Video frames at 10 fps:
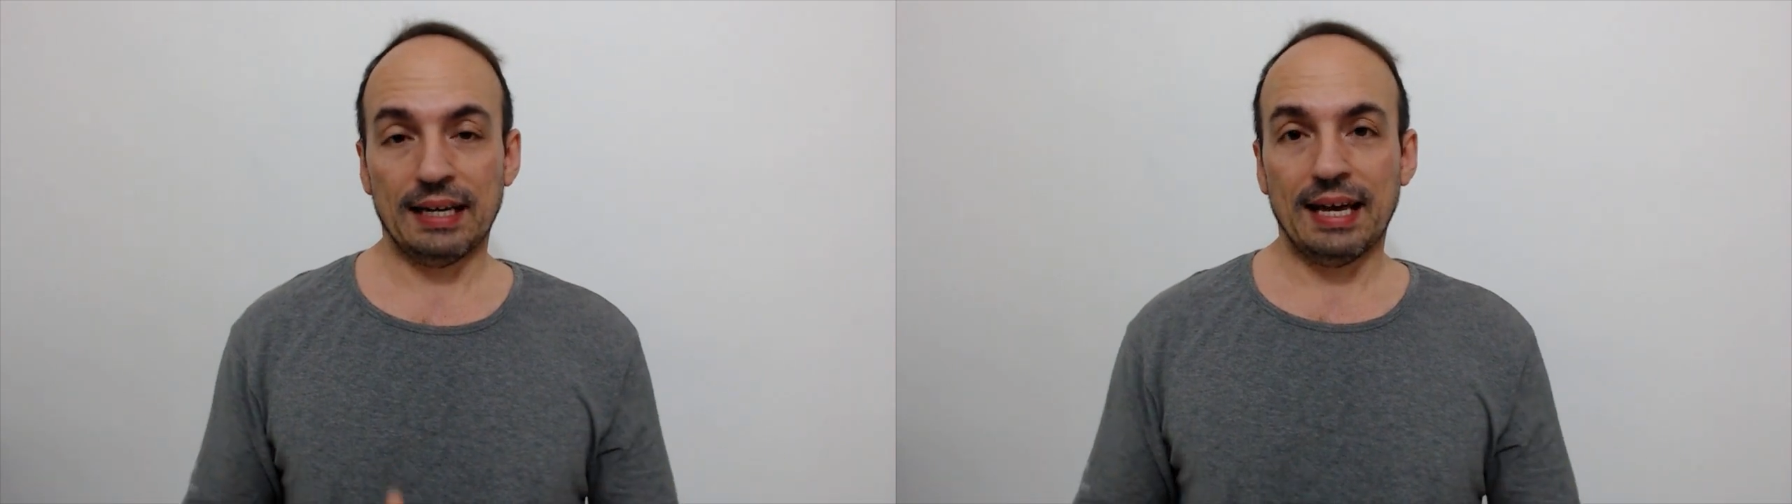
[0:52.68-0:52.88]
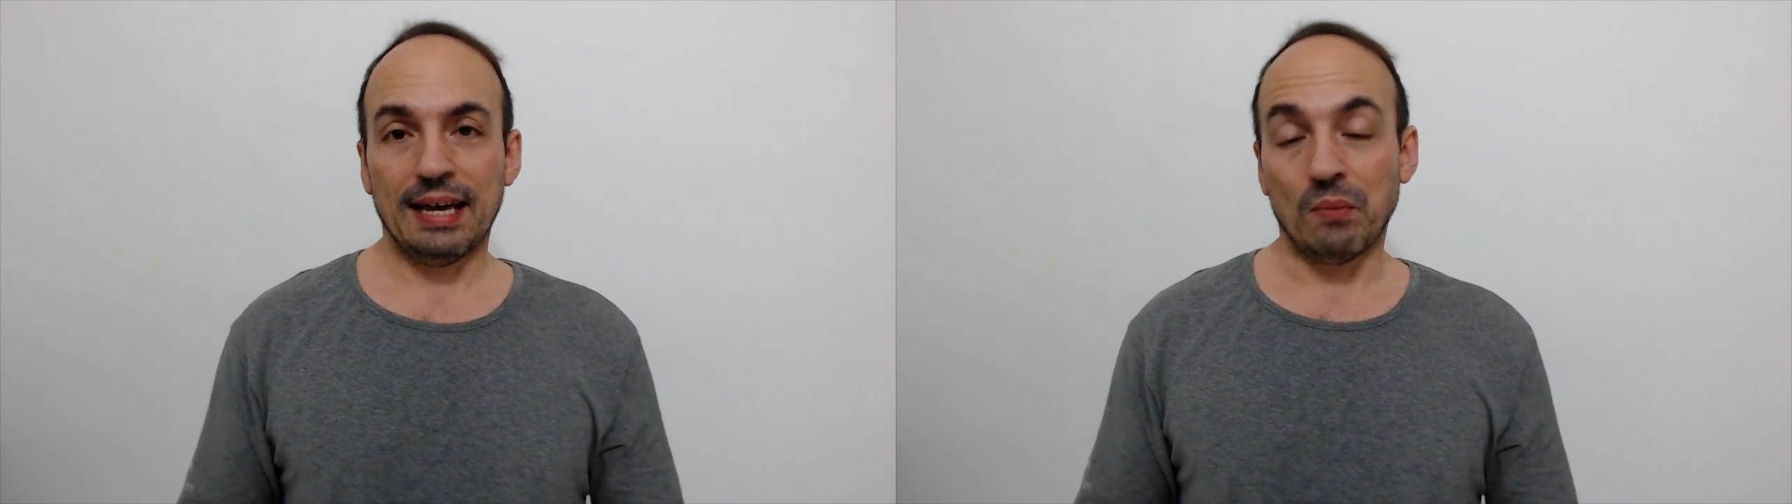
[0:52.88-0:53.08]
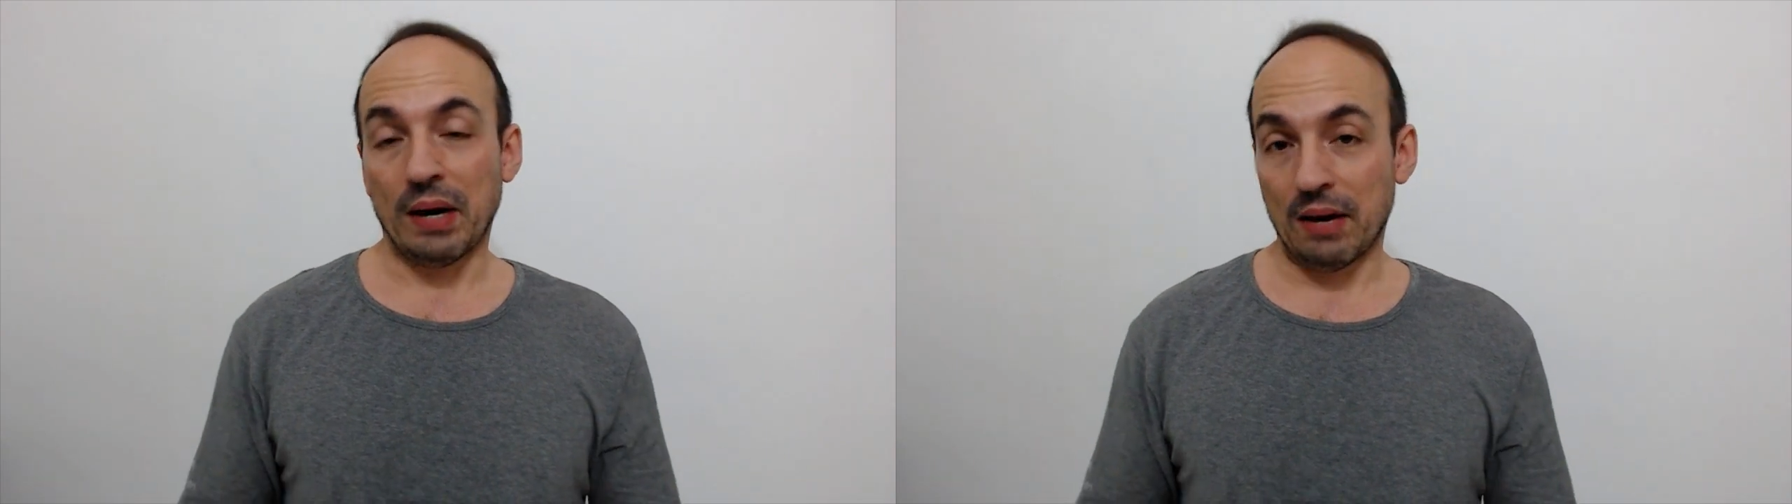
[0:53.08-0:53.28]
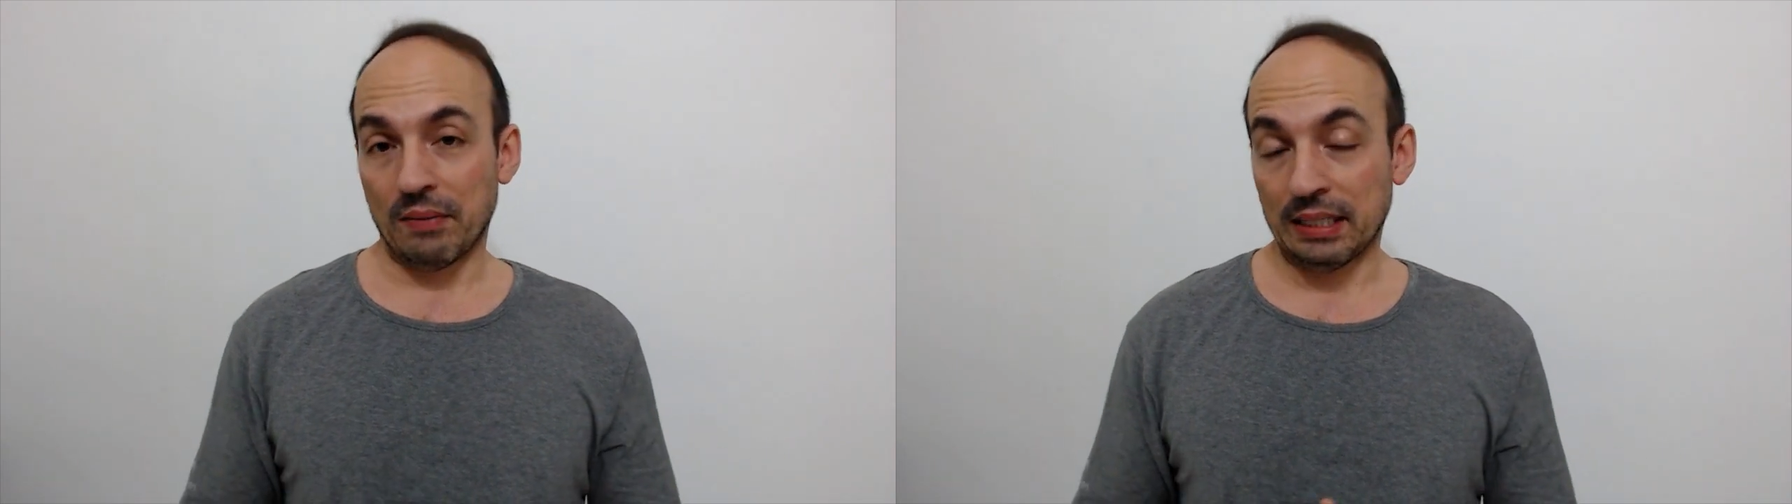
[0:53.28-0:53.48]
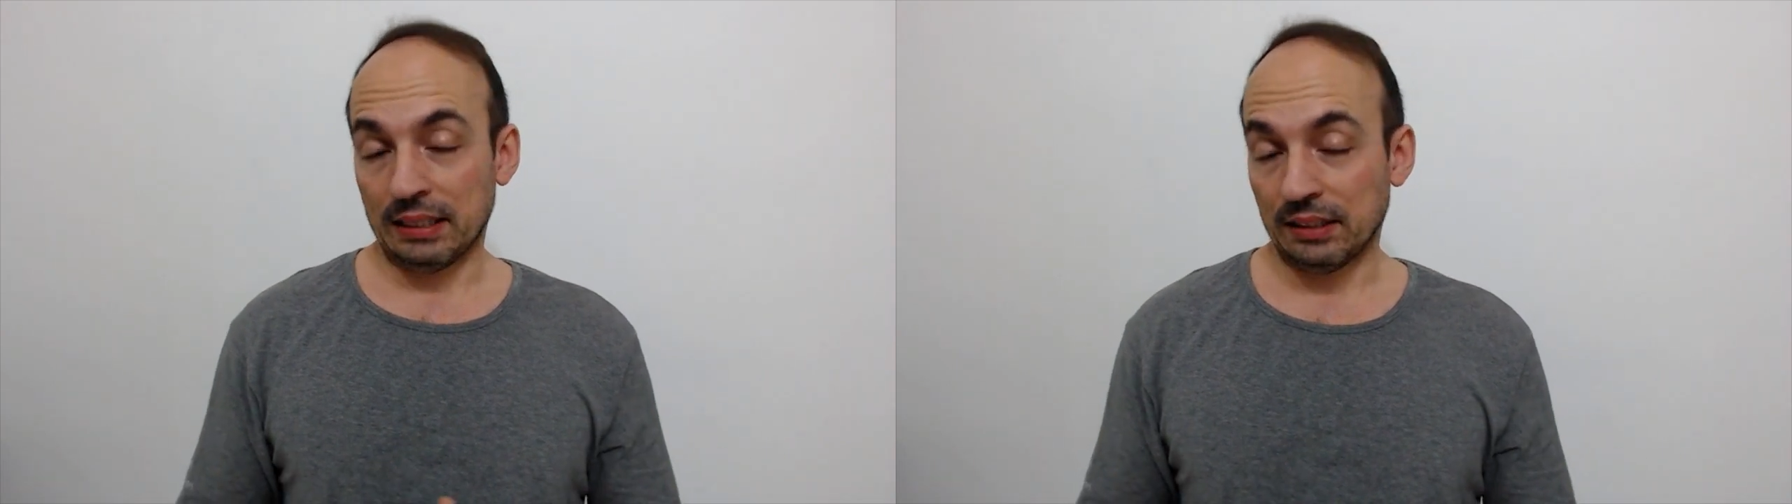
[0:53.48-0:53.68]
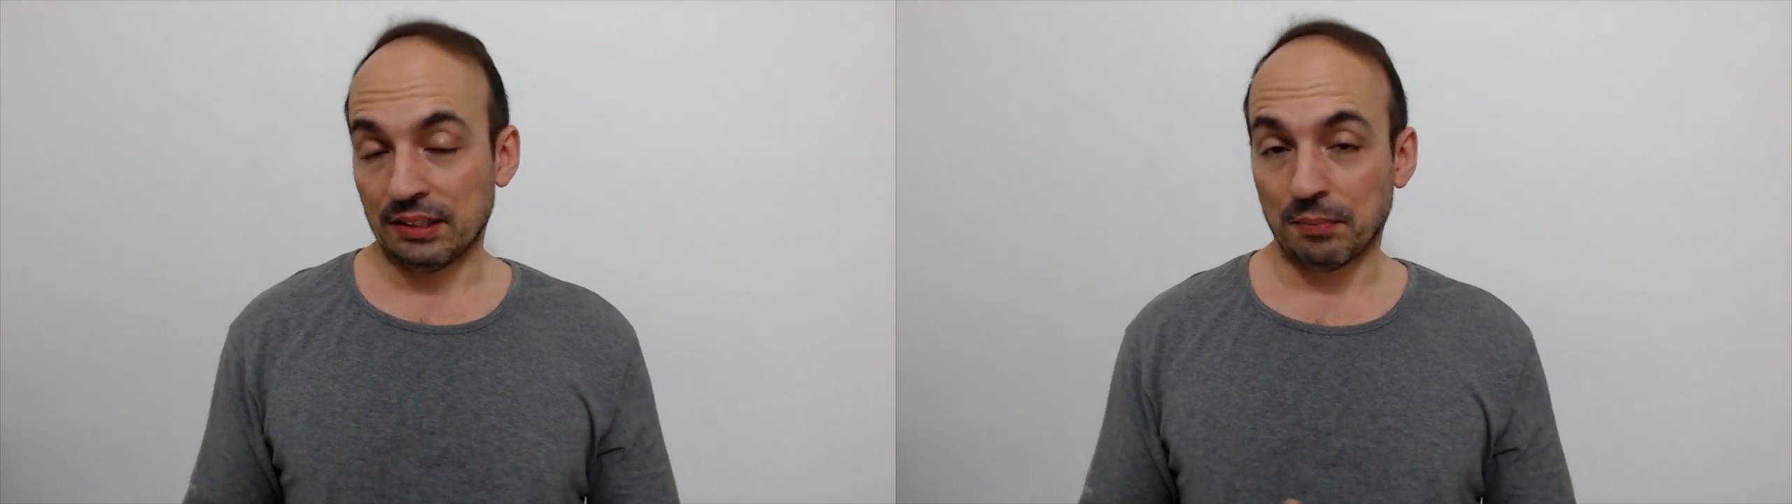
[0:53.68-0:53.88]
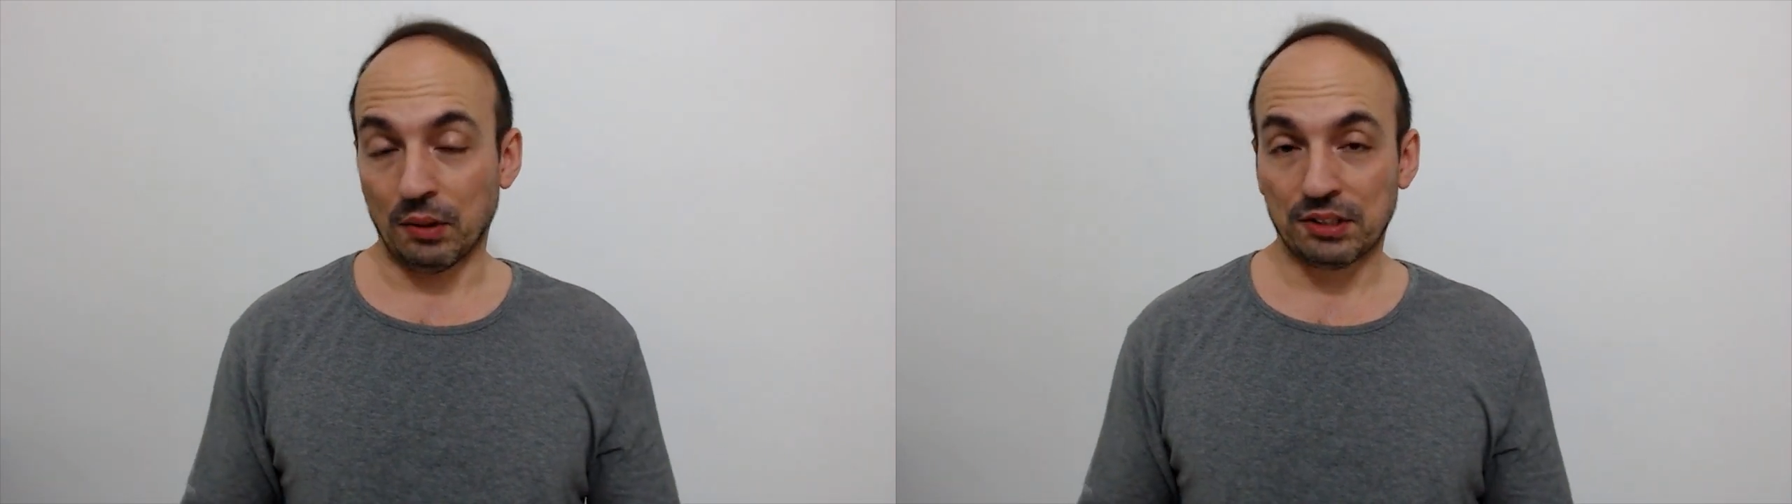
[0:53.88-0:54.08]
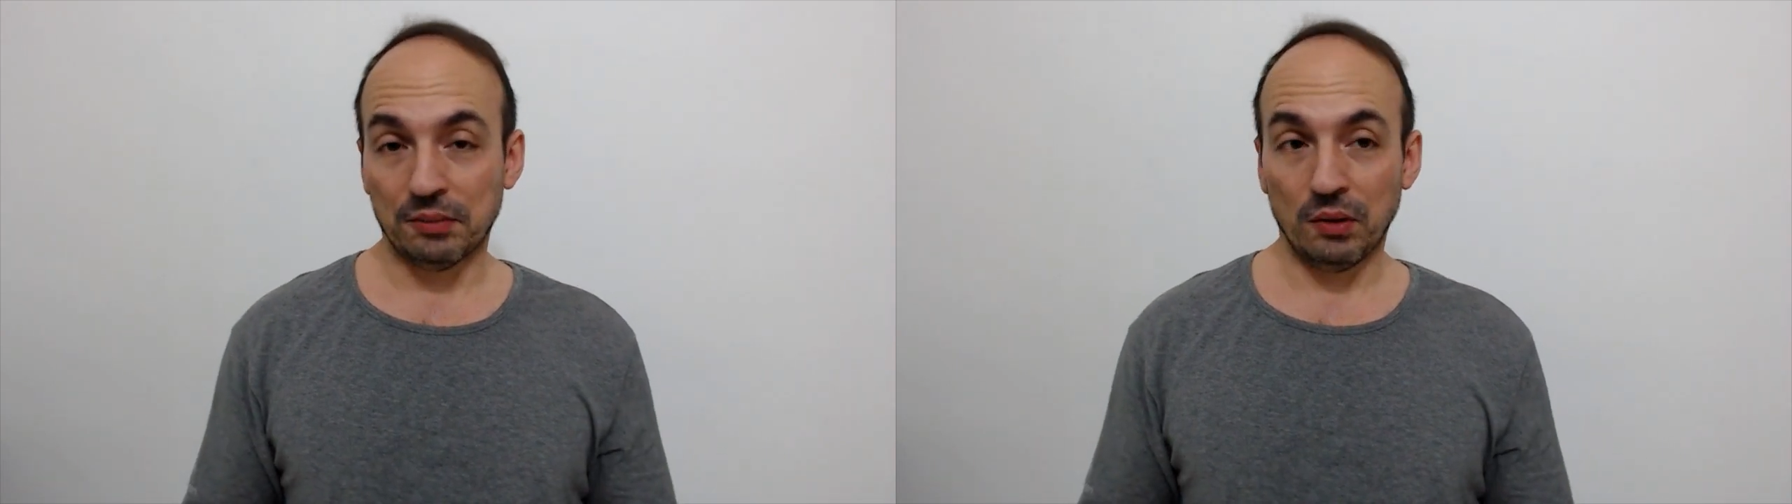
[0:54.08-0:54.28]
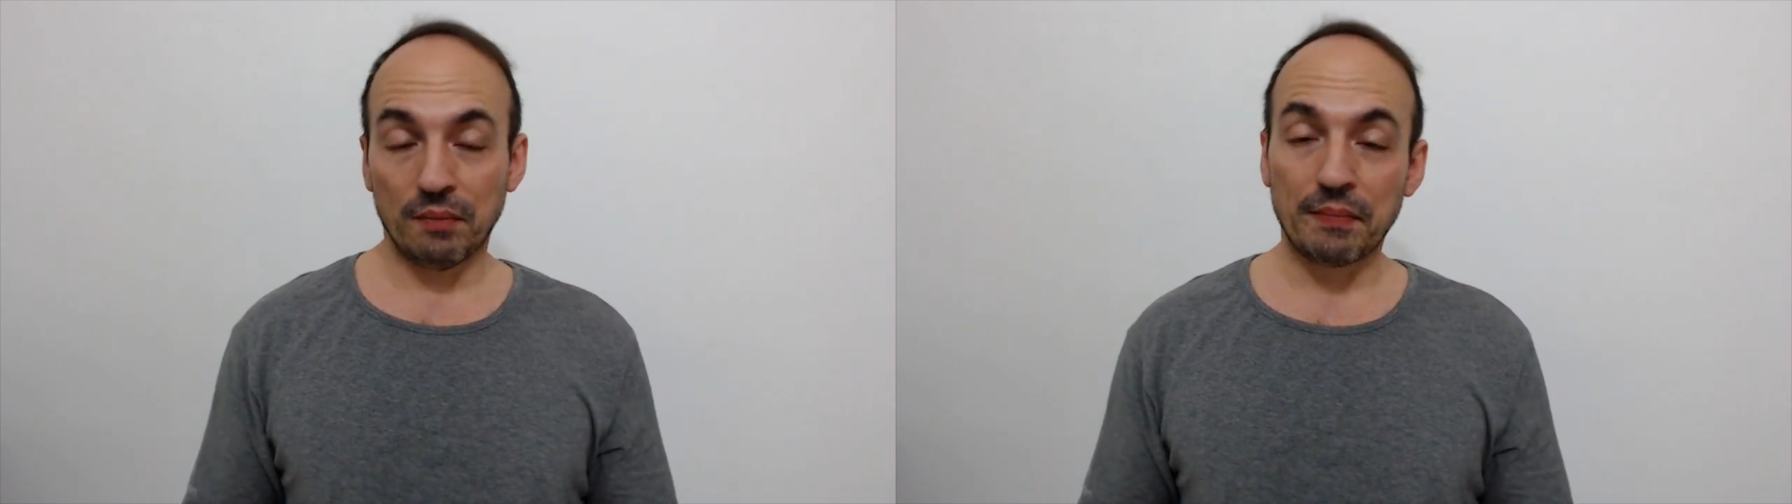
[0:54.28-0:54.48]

whenever it is possible.